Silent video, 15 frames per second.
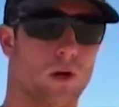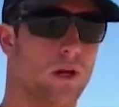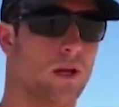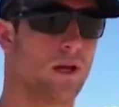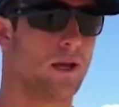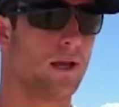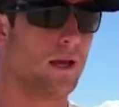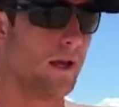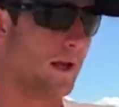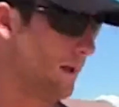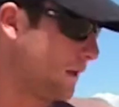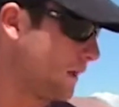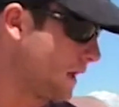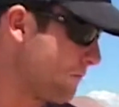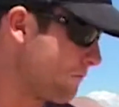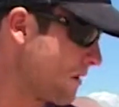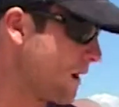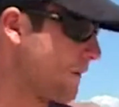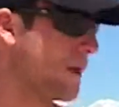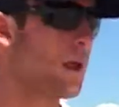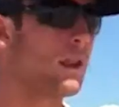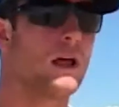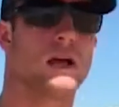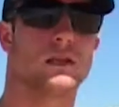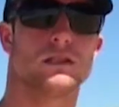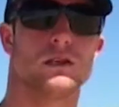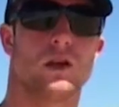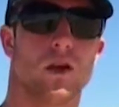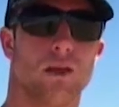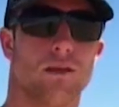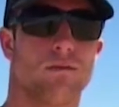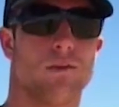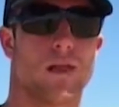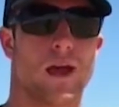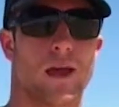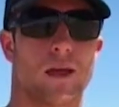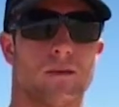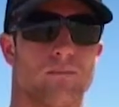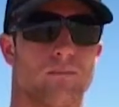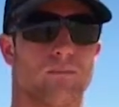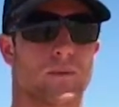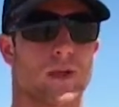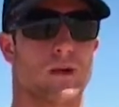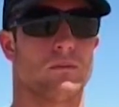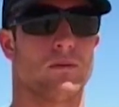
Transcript: You come around that last turning flag, and